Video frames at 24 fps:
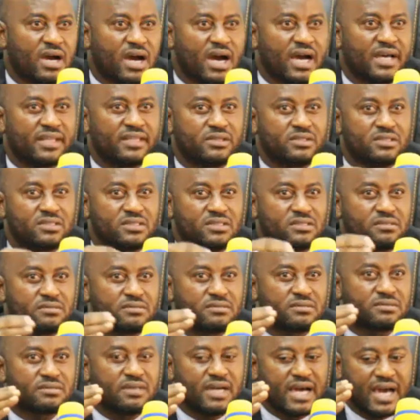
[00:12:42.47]
and
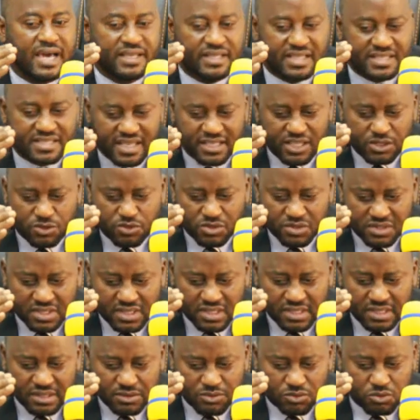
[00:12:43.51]
I decided
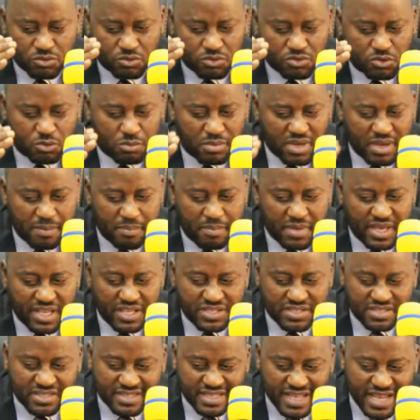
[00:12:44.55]
to maybe
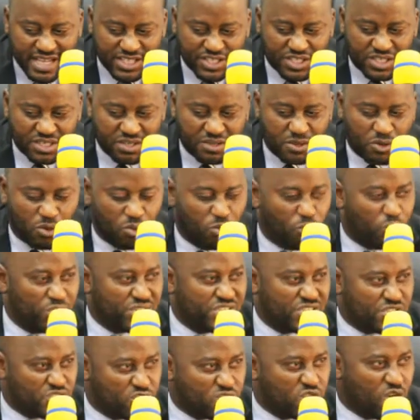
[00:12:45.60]
start with
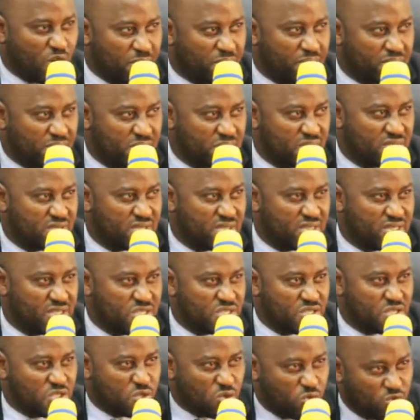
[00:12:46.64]
some
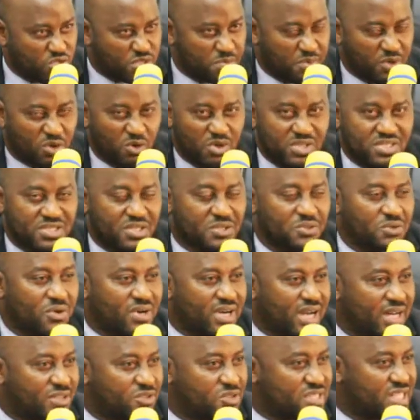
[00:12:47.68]
schools, because you know
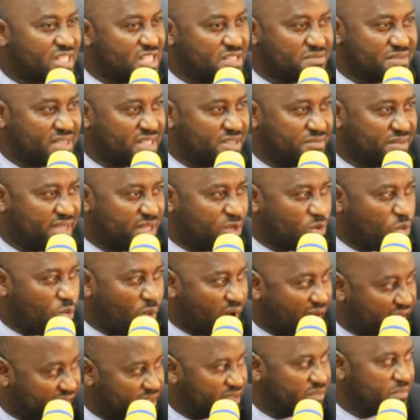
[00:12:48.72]
Kano State is very, very
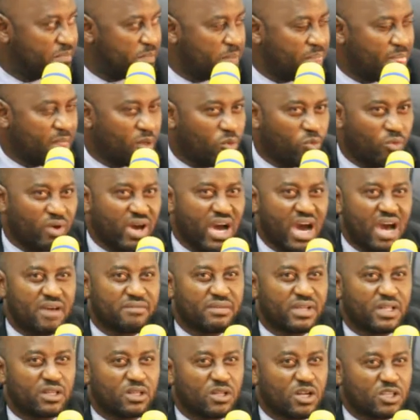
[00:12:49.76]
wide. We have
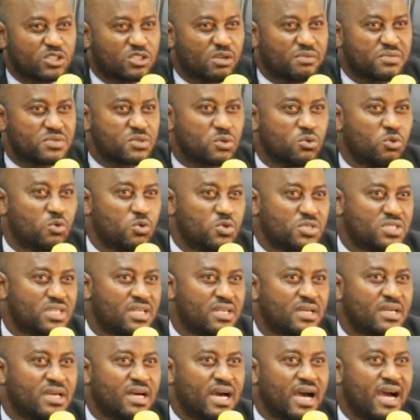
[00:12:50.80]
a lot of schools,
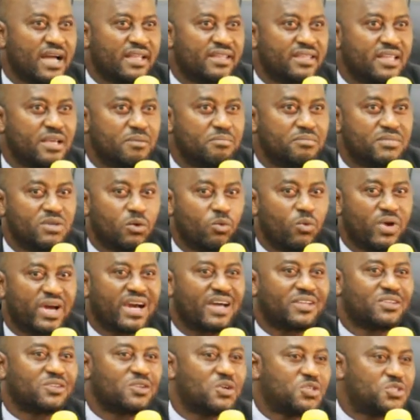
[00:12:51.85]
and then we
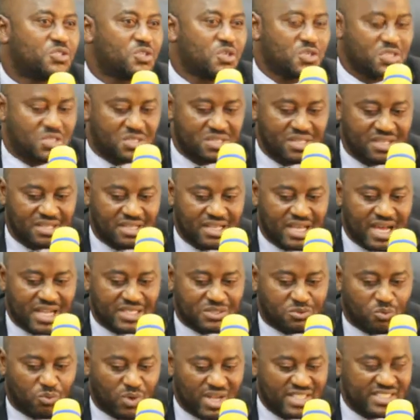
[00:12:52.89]
cannot just
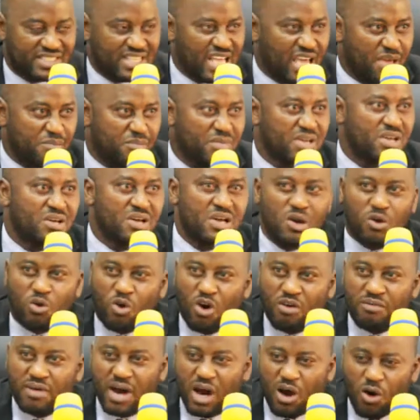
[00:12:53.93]
at one time
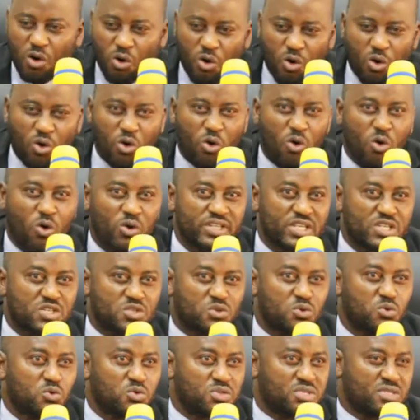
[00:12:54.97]
cover all the
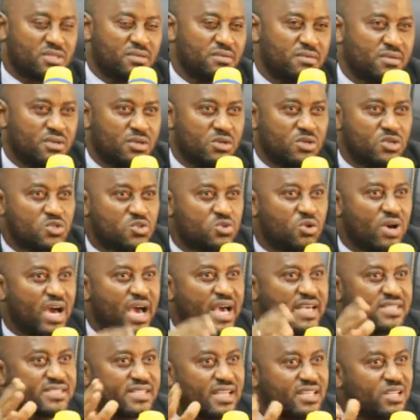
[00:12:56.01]
schools. So
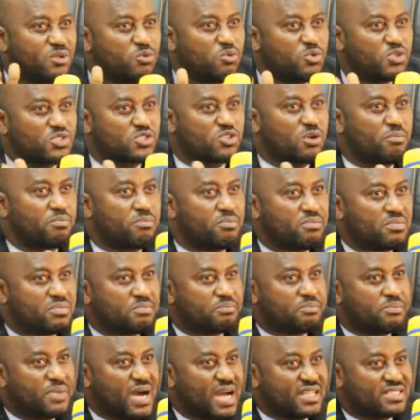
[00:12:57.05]
I started with some
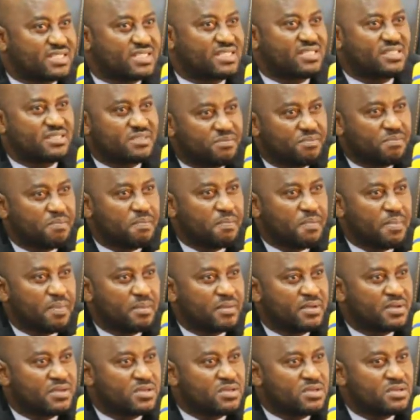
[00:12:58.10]
part.
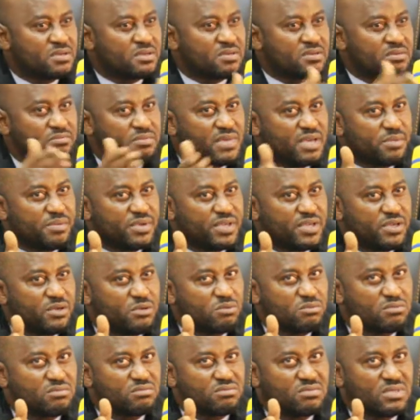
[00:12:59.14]

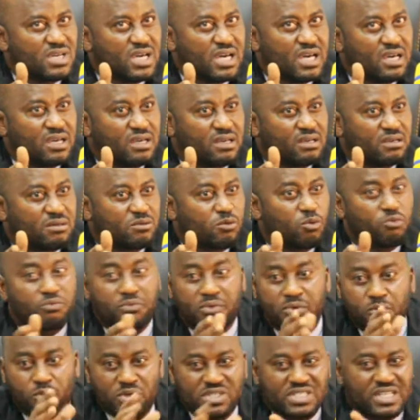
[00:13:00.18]
Maybe
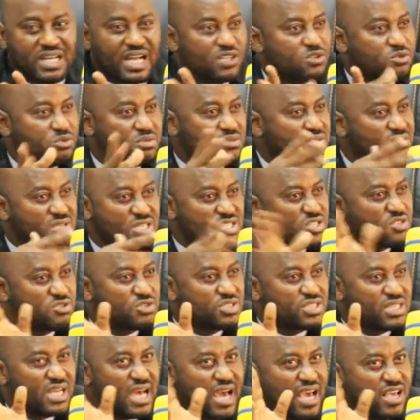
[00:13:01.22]
with regard to
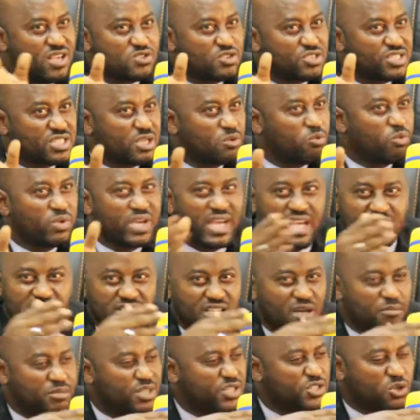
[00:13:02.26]
institution, higher institution, we
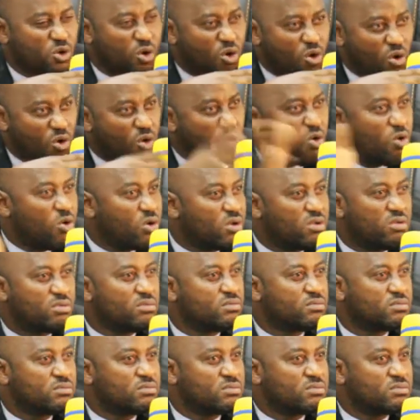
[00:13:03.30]
establish all,